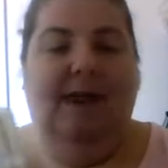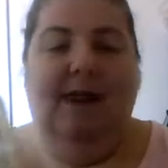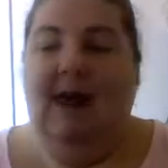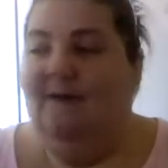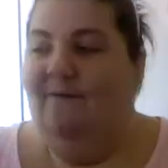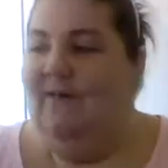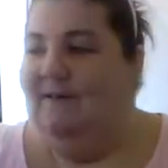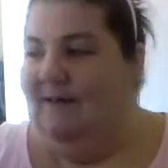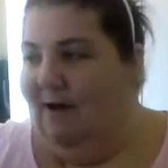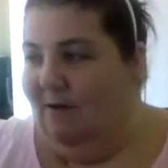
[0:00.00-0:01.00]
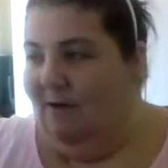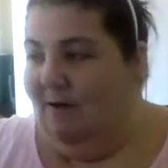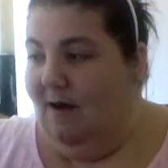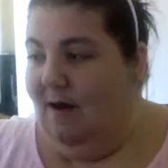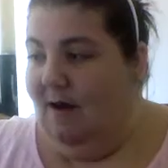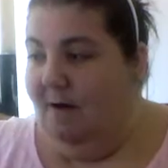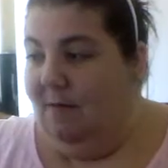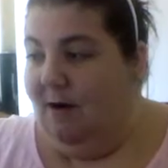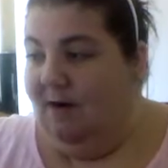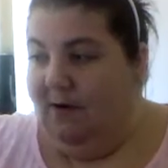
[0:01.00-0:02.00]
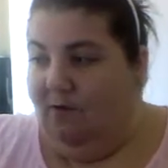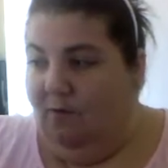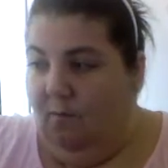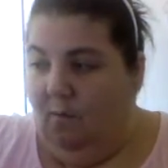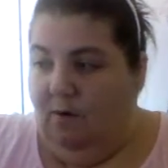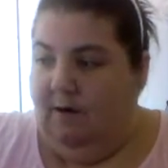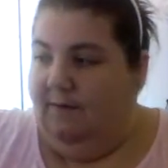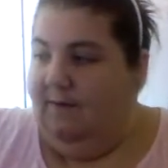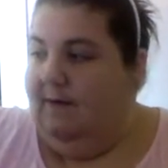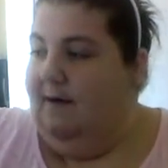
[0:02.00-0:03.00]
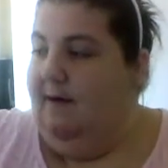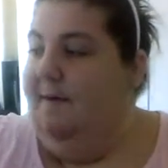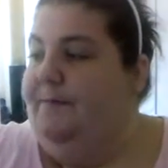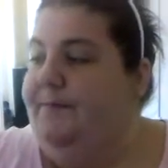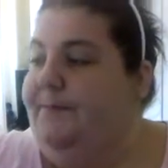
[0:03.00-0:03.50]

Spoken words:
lie it face down because I don't want the